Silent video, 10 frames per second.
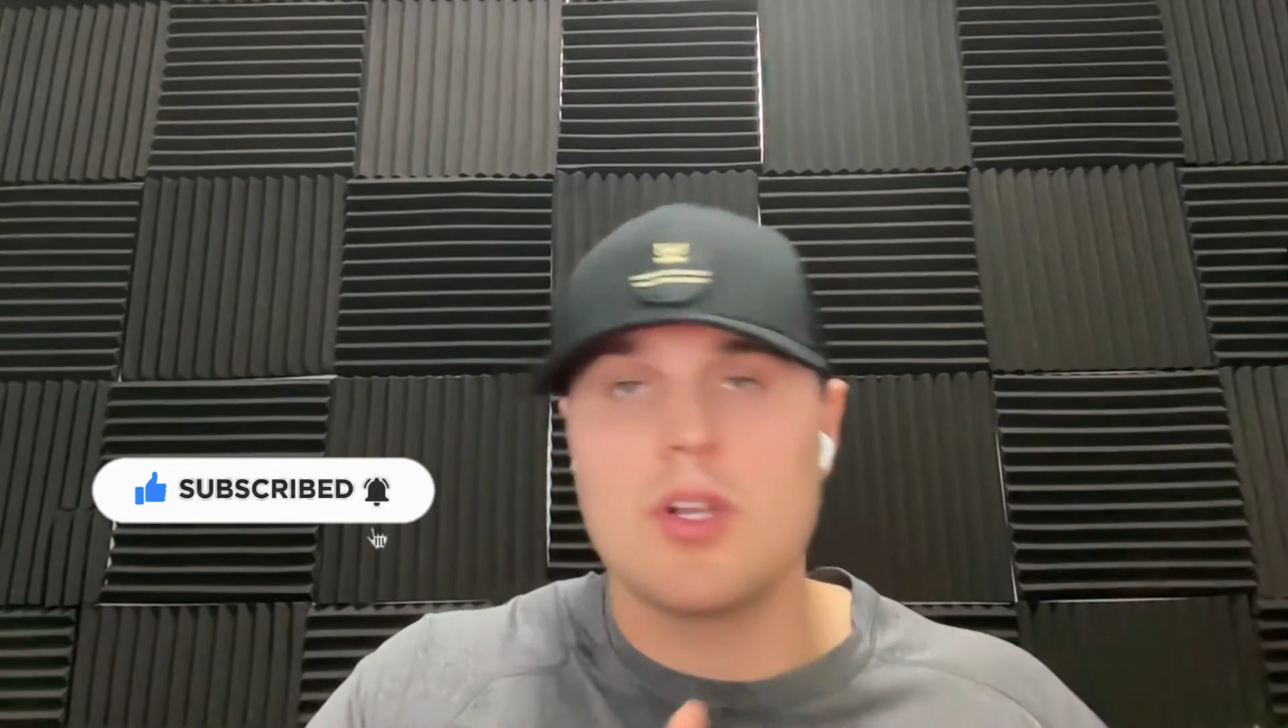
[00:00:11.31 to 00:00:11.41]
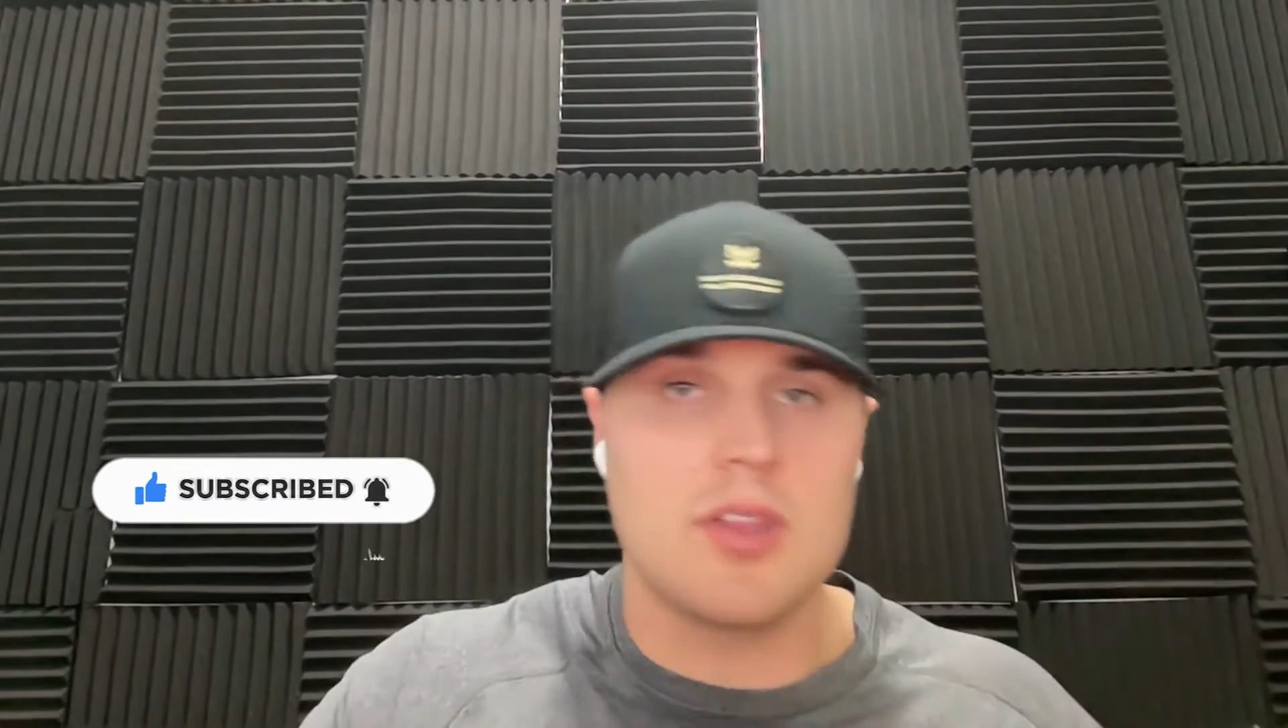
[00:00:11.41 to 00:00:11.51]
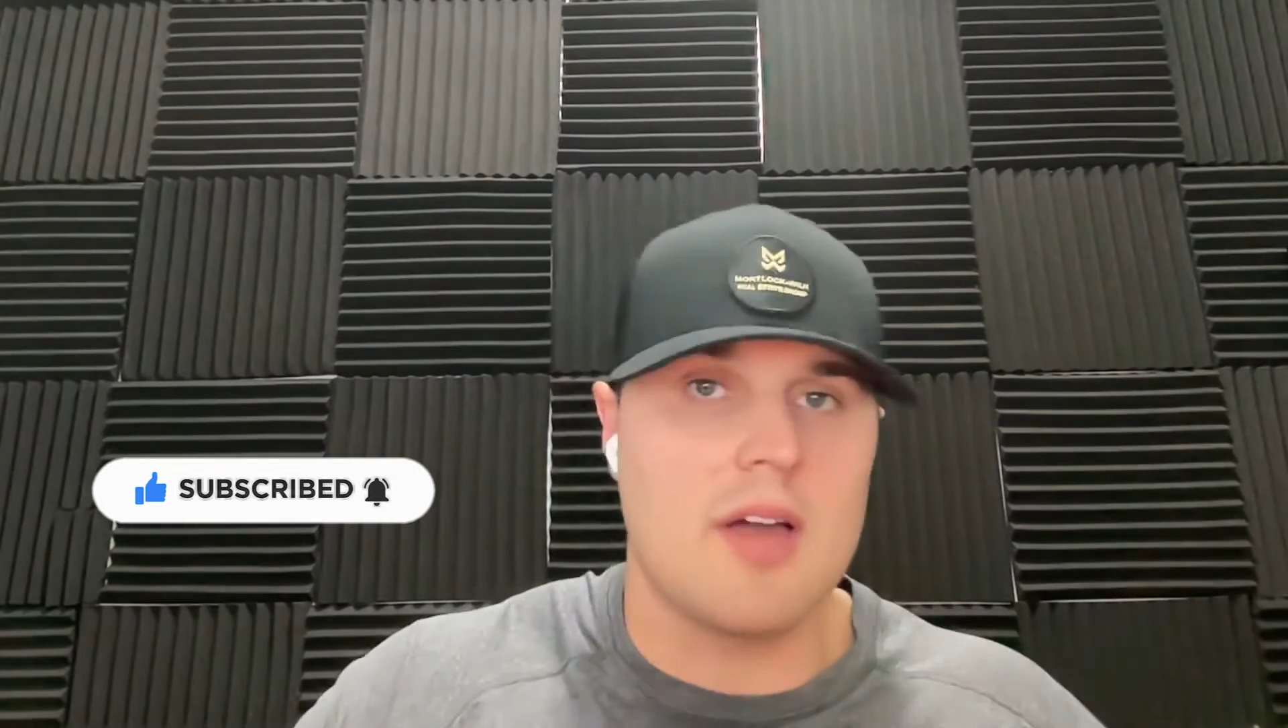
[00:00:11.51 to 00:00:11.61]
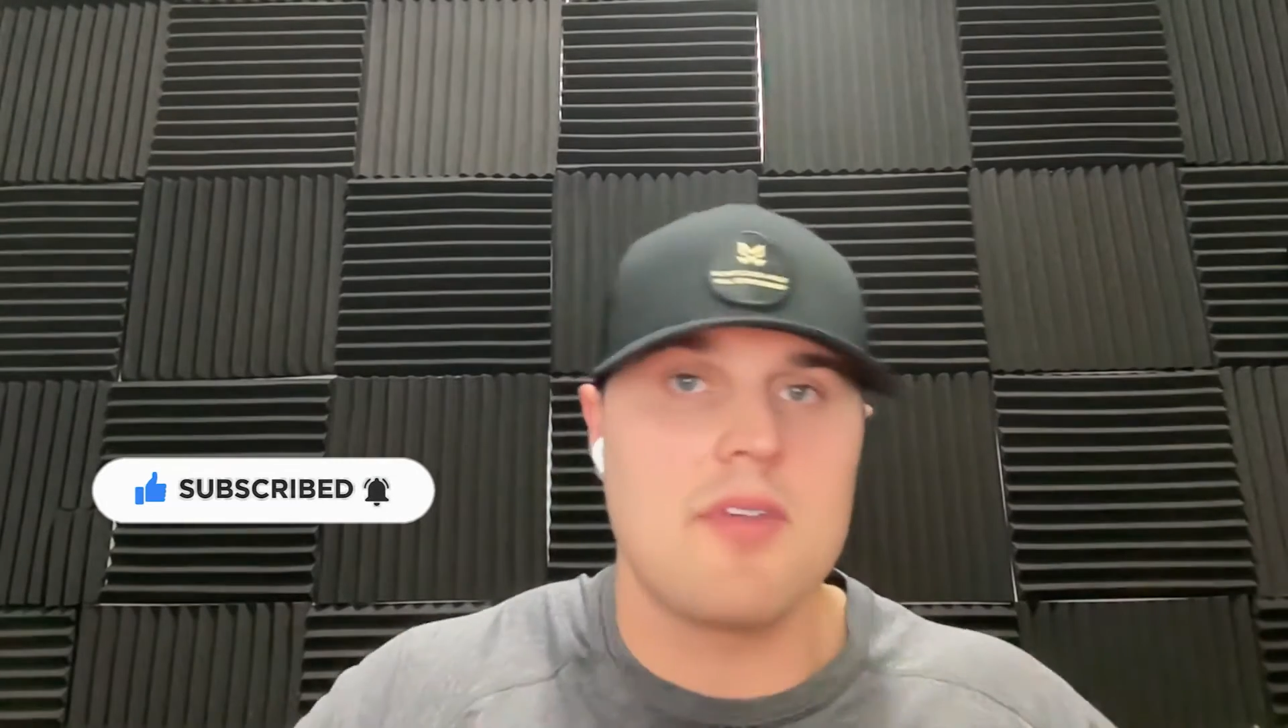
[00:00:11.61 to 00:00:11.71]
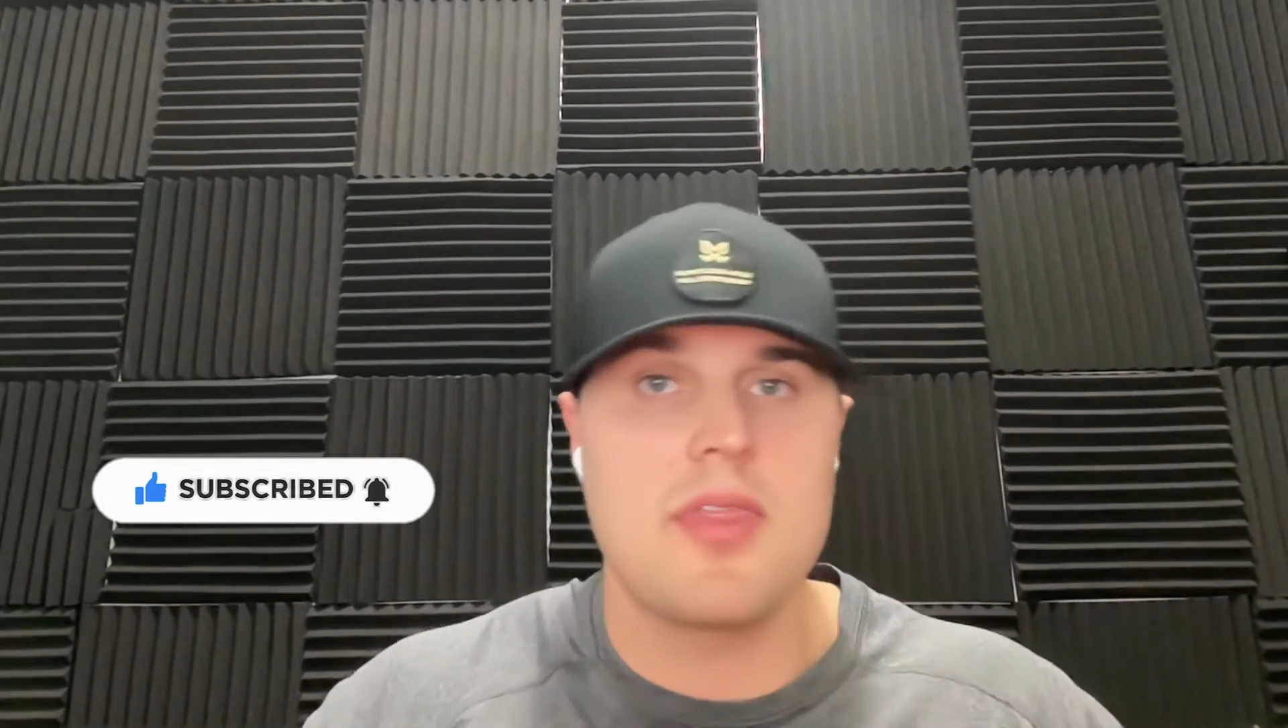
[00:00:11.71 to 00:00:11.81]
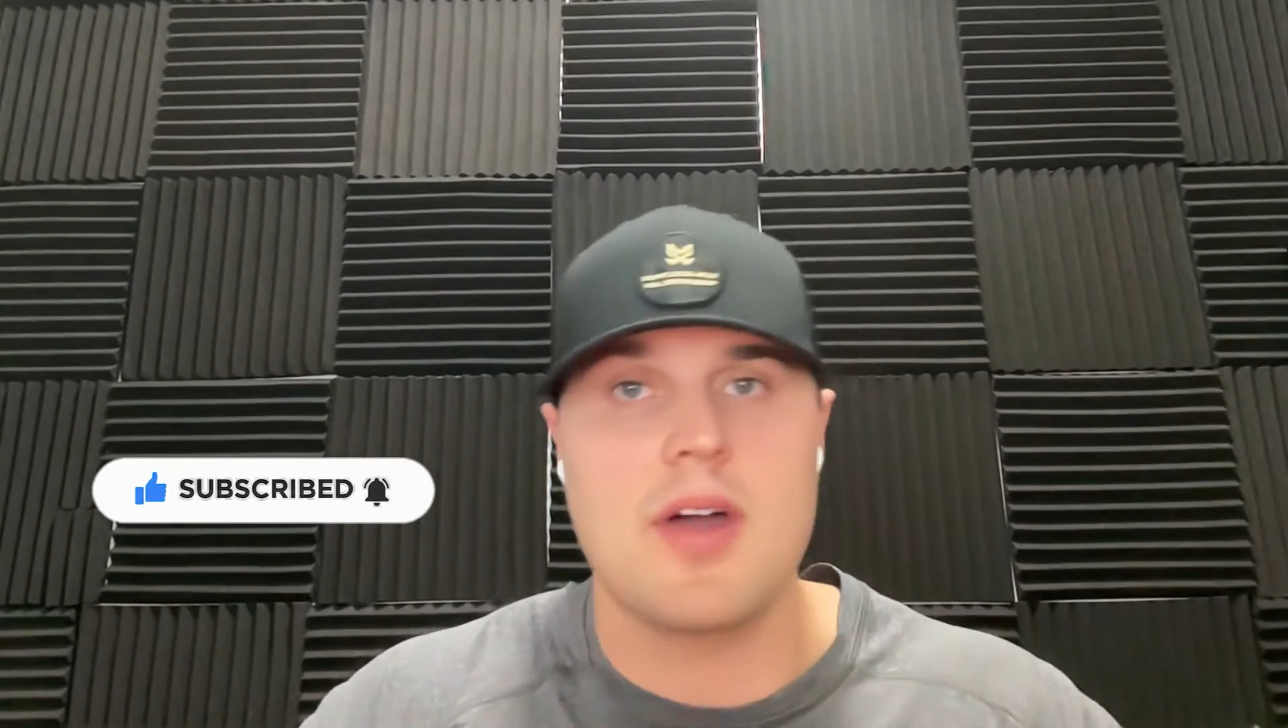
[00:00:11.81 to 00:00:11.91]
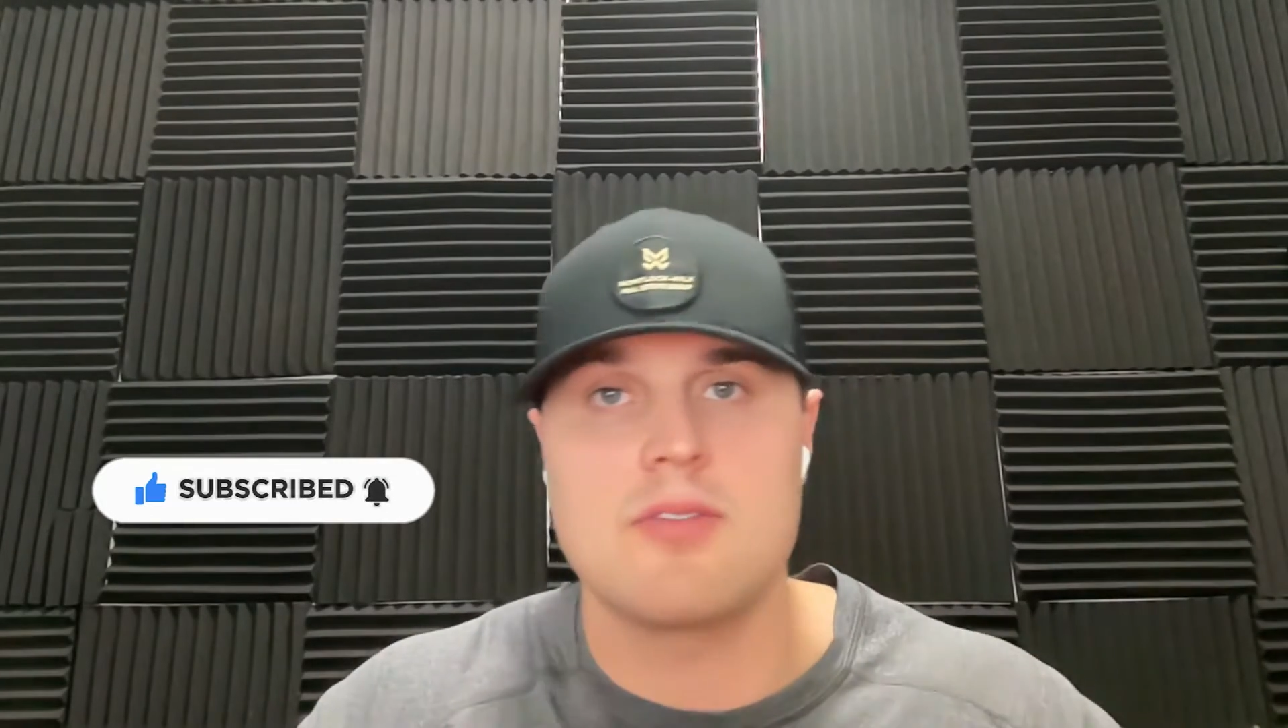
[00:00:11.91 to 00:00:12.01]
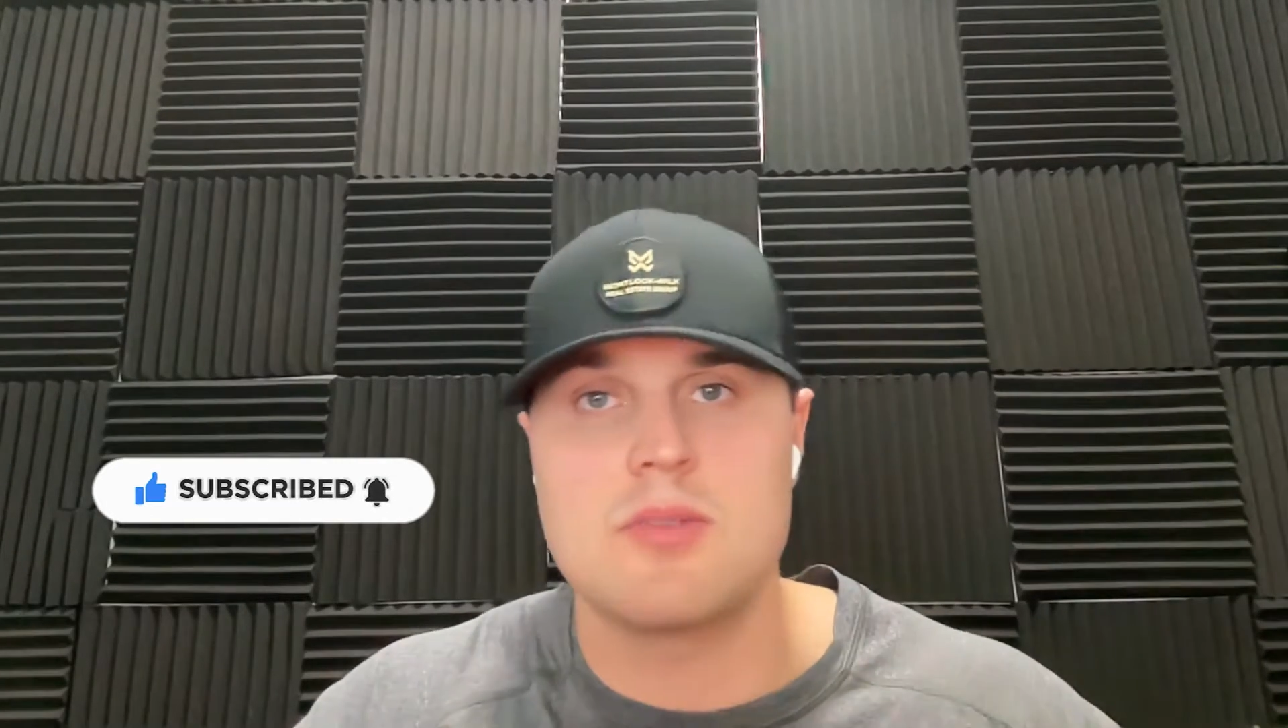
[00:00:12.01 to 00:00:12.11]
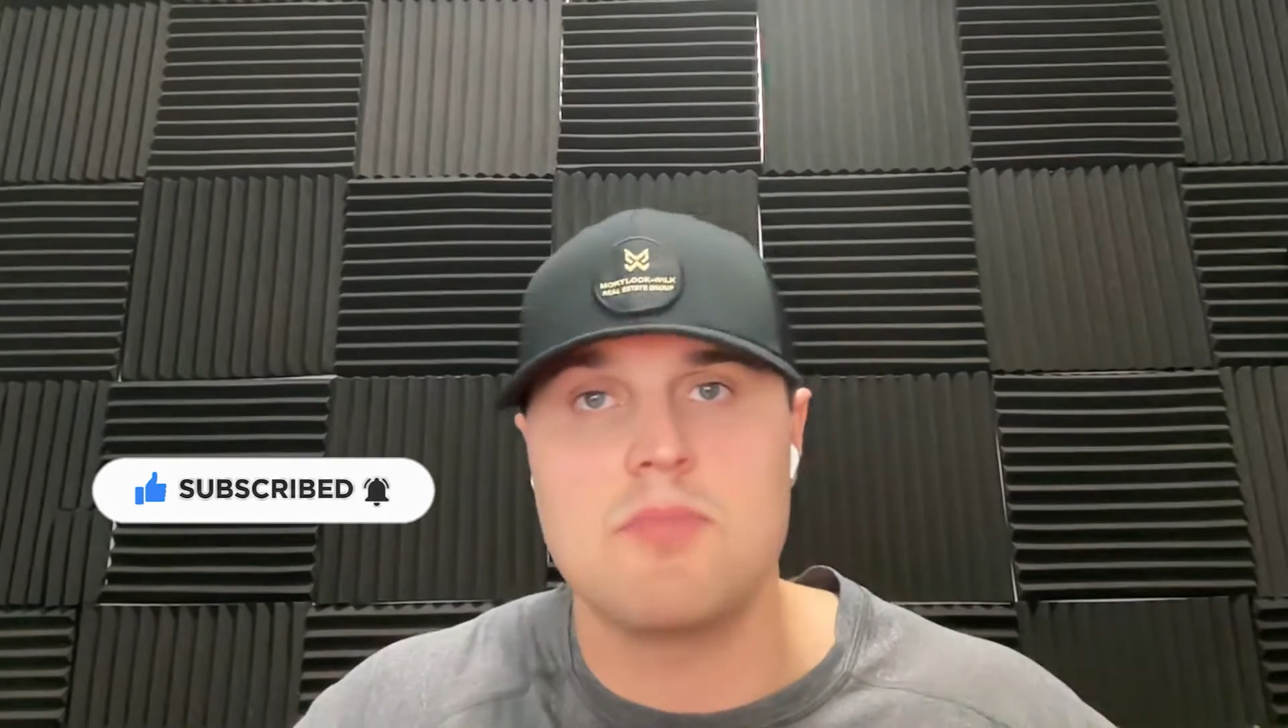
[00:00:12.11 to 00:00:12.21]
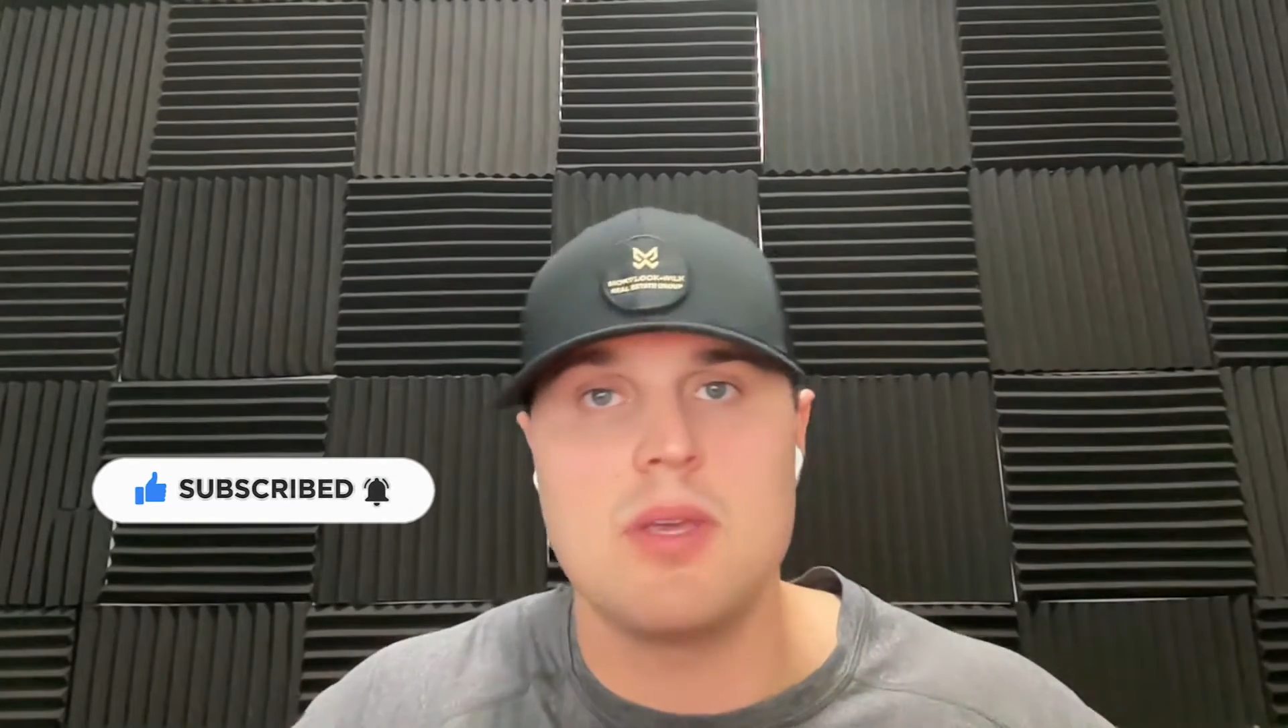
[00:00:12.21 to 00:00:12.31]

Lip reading: 11,000